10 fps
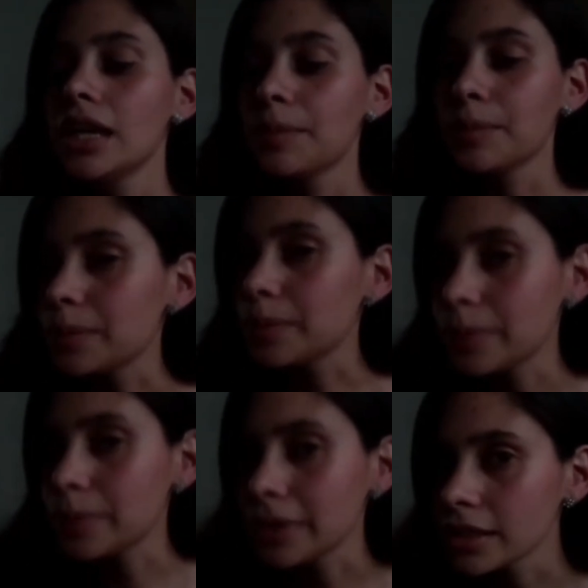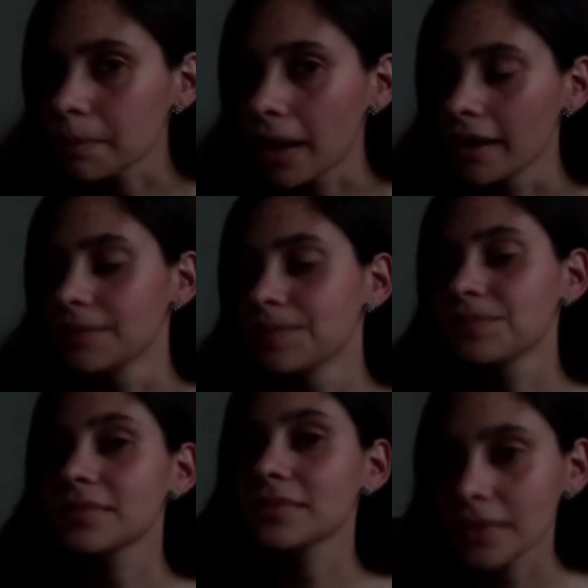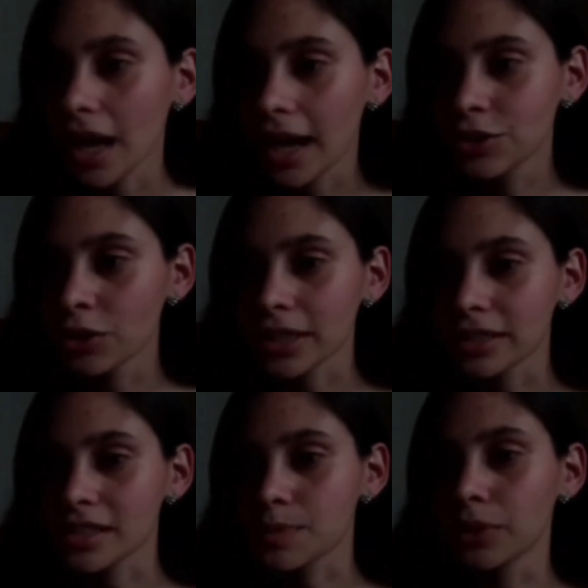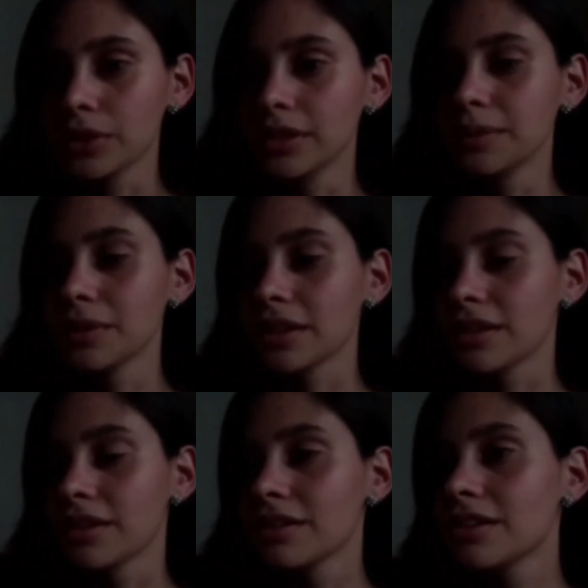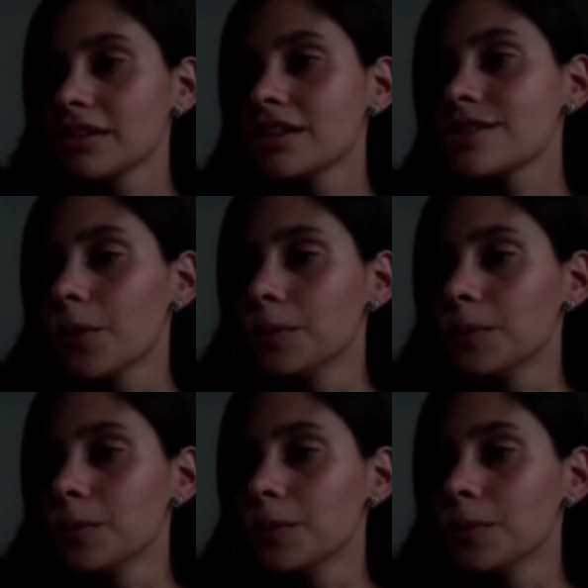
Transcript: But it doesn't matter. Not at this point in the video. So,